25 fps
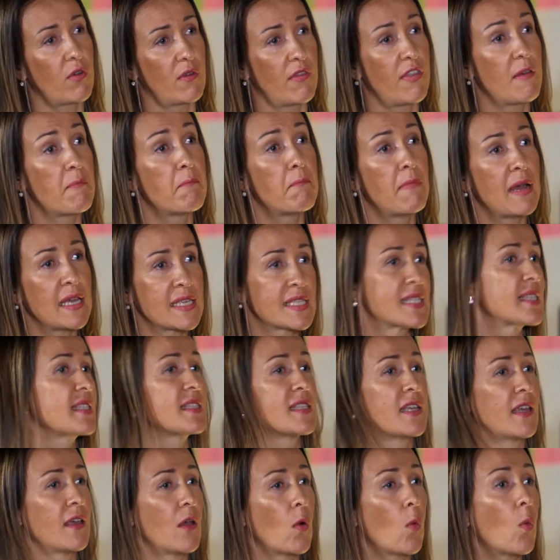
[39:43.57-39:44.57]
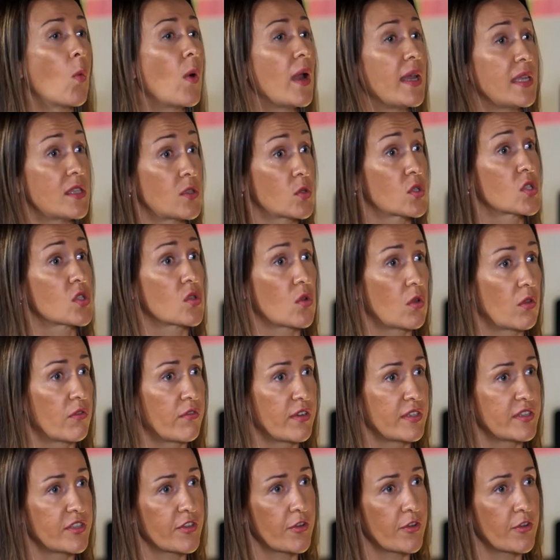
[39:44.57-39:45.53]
the best way to solve it,